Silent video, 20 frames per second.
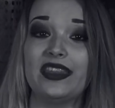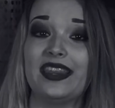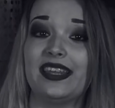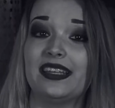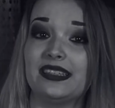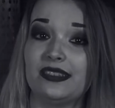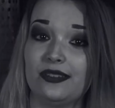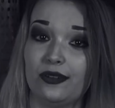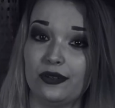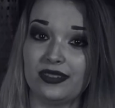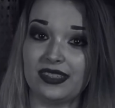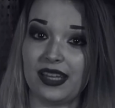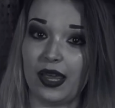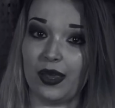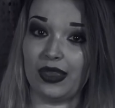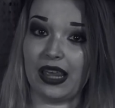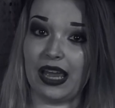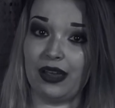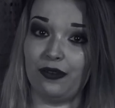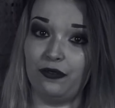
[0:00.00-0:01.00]
that looks like
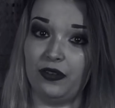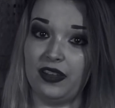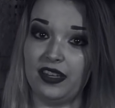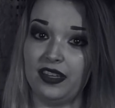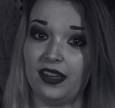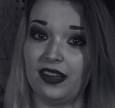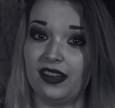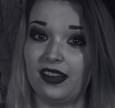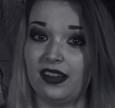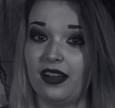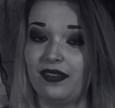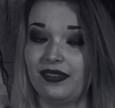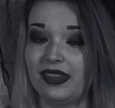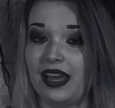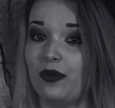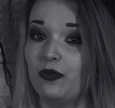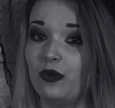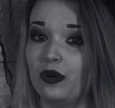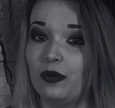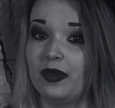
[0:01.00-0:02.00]
that figure of
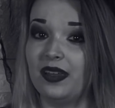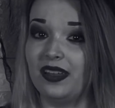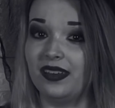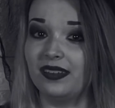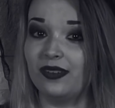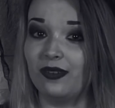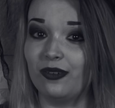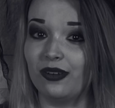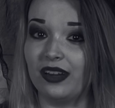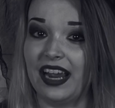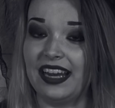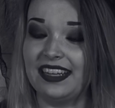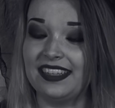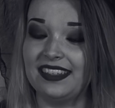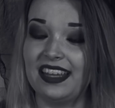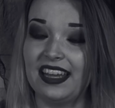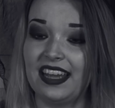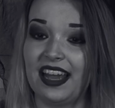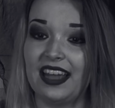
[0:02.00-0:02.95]
that woman or anything.